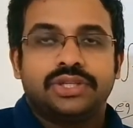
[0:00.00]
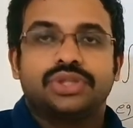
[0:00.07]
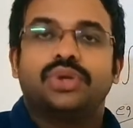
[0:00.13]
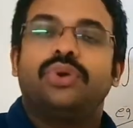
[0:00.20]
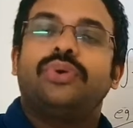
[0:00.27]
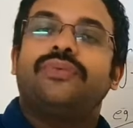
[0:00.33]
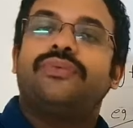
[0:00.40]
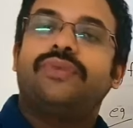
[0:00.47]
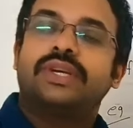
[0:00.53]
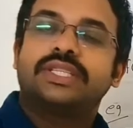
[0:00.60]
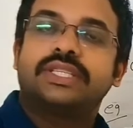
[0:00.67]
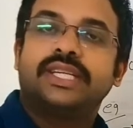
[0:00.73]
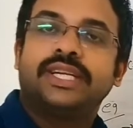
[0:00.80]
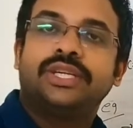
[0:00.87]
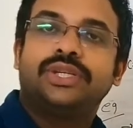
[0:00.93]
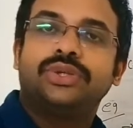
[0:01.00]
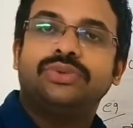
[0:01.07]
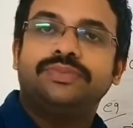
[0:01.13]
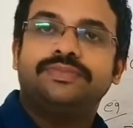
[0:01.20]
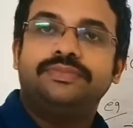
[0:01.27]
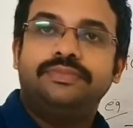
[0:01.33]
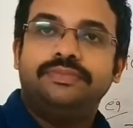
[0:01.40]
So first into
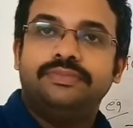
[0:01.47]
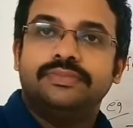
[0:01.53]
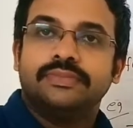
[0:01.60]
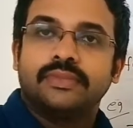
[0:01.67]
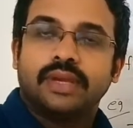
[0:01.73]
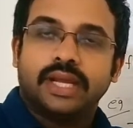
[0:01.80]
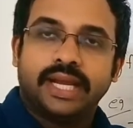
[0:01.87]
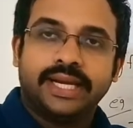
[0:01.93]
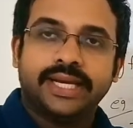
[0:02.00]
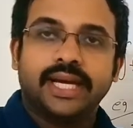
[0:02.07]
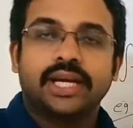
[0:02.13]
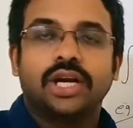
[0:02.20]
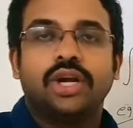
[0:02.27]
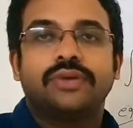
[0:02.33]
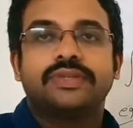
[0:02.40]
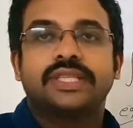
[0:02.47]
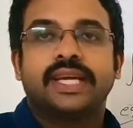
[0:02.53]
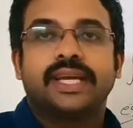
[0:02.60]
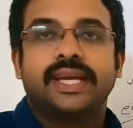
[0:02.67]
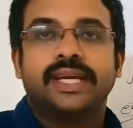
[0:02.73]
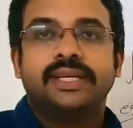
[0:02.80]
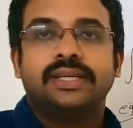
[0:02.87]
integral of
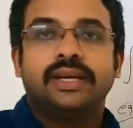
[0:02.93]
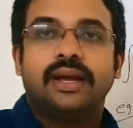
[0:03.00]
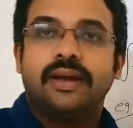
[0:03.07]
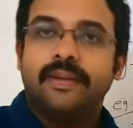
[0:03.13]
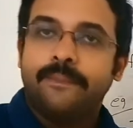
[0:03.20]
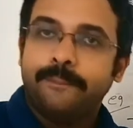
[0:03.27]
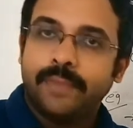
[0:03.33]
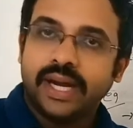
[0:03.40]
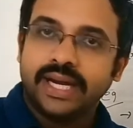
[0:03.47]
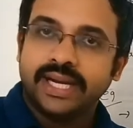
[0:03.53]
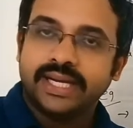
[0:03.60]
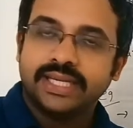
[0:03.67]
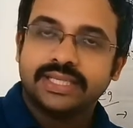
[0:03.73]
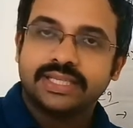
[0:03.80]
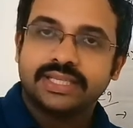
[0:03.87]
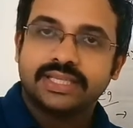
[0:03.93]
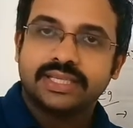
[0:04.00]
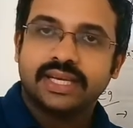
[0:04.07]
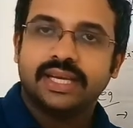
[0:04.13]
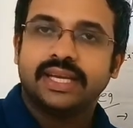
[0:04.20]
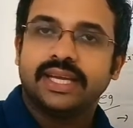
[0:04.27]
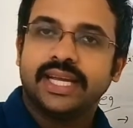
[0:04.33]
second
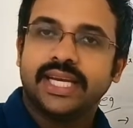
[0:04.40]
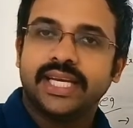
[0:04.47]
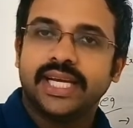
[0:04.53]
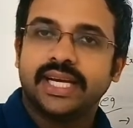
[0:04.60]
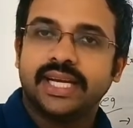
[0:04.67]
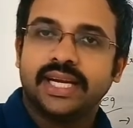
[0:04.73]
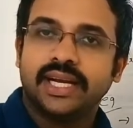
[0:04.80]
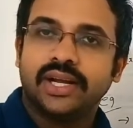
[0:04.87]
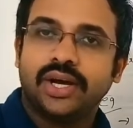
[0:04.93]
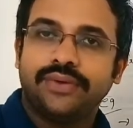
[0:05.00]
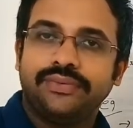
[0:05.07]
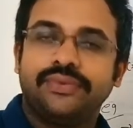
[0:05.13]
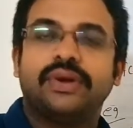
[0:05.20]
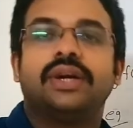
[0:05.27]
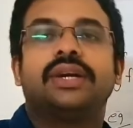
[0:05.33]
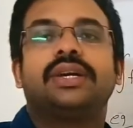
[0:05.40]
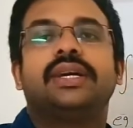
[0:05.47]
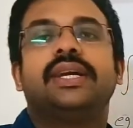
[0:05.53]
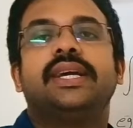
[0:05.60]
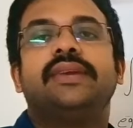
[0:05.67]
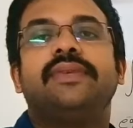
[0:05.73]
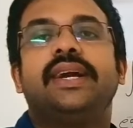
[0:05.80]
minus integral of
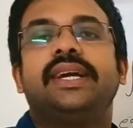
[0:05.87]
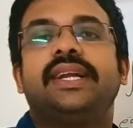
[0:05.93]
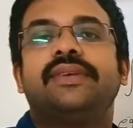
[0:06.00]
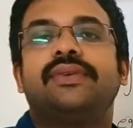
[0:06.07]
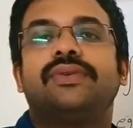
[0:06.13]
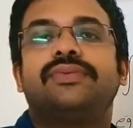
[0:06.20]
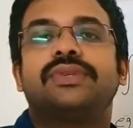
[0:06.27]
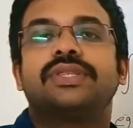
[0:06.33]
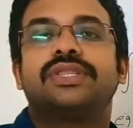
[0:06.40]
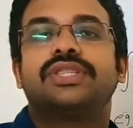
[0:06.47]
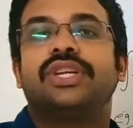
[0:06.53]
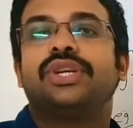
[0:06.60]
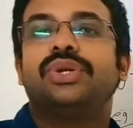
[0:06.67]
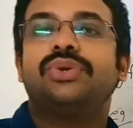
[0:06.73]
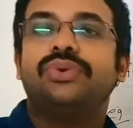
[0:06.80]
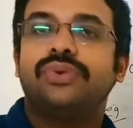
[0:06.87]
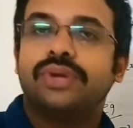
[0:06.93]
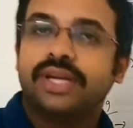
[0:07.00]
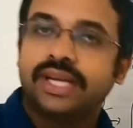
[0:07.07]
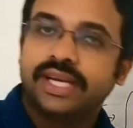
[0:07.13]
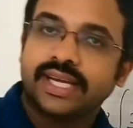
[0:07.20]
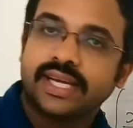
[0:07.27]
derivative of first into
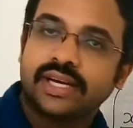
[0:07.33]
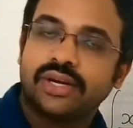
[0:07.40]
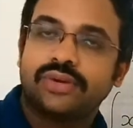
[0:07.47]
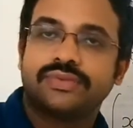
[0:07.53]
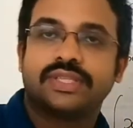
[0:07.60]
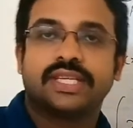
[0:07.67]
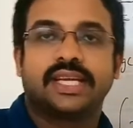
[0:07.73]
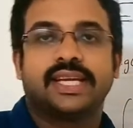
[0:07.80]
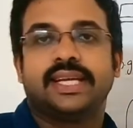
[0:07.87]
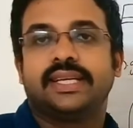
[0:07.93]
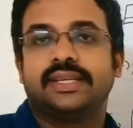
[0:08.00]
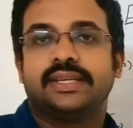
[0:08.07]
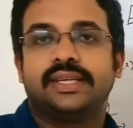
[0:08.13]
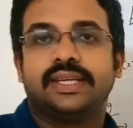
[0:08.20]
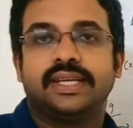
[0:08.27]
integral of second.